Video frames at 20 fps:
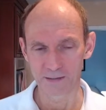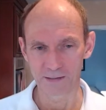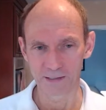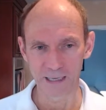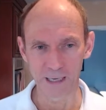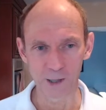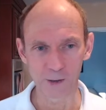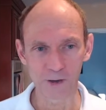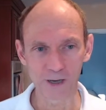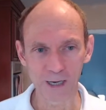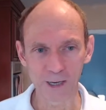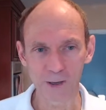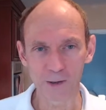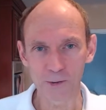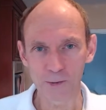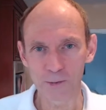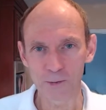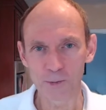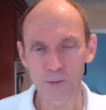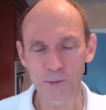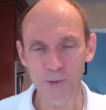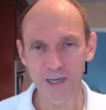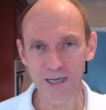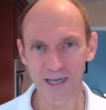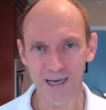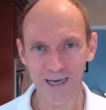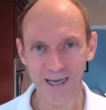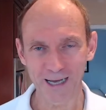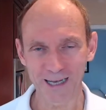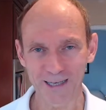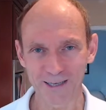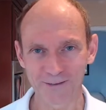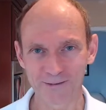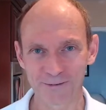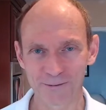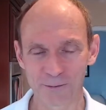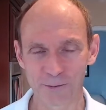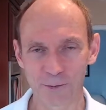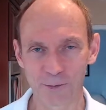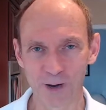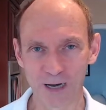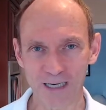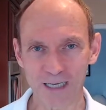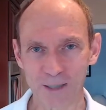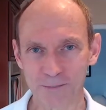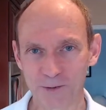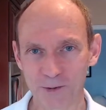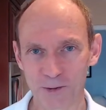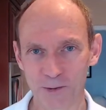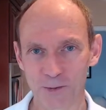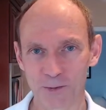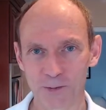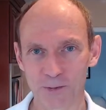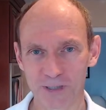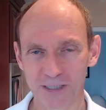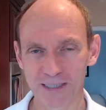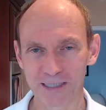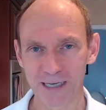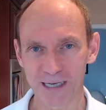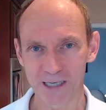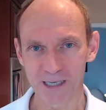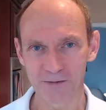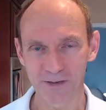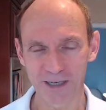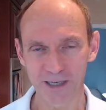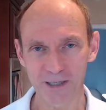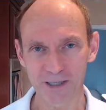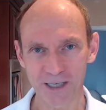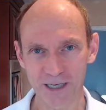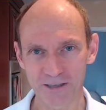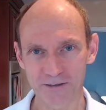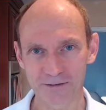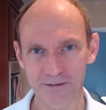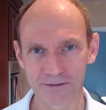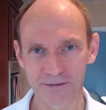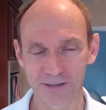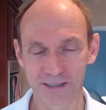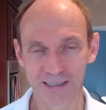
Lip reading: Hello, hello, we are live. Welcome to Eat Like a Vegan Chef.